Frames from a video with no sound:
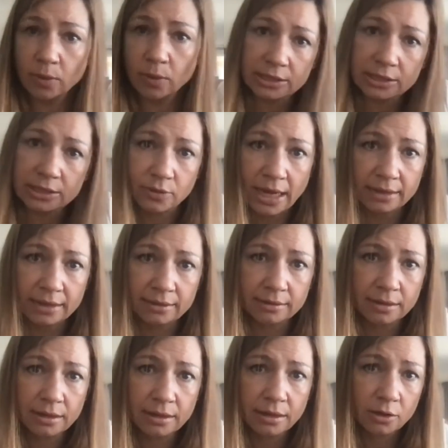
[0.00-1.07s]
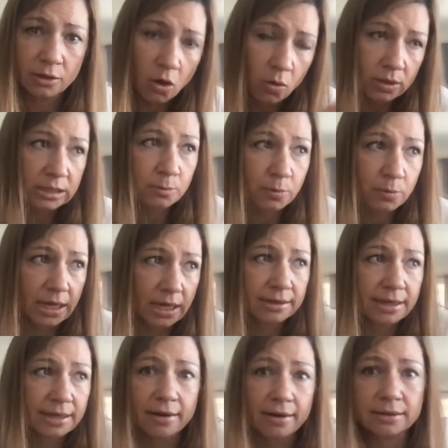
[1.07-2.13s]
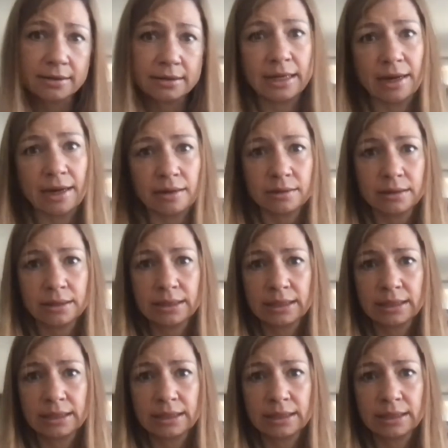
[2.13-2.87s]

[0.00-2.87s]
When it's red, go and spray there and there.